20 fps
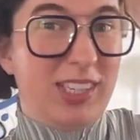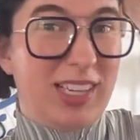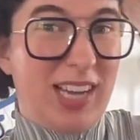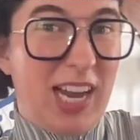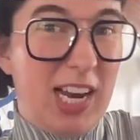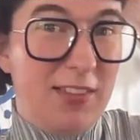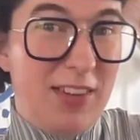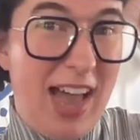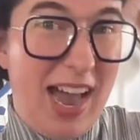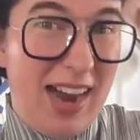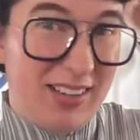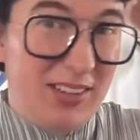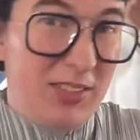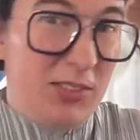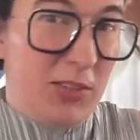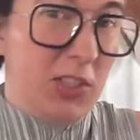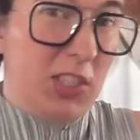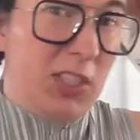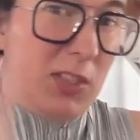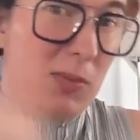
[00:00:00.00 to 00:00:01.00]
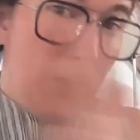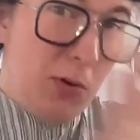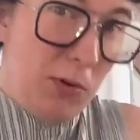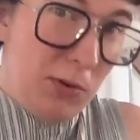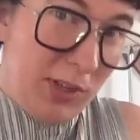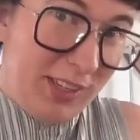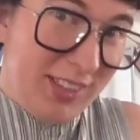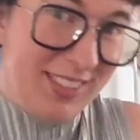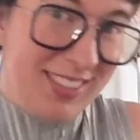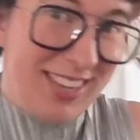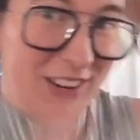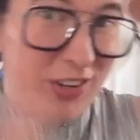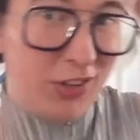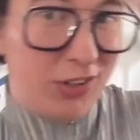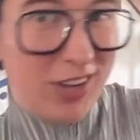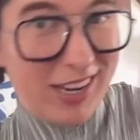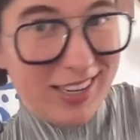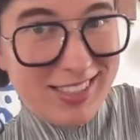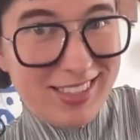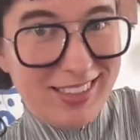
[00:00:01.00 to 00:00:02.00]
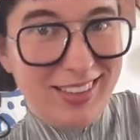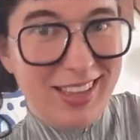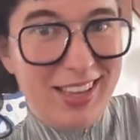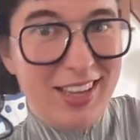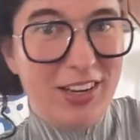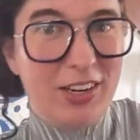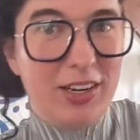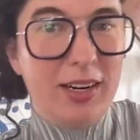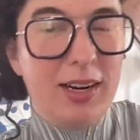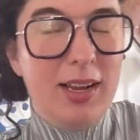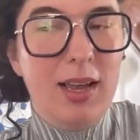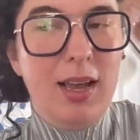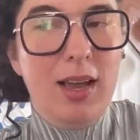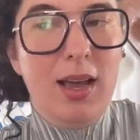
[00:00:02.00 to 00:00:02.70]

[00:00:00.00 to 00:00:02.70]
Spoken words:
to kind of act as a smoothing, standardizing layer,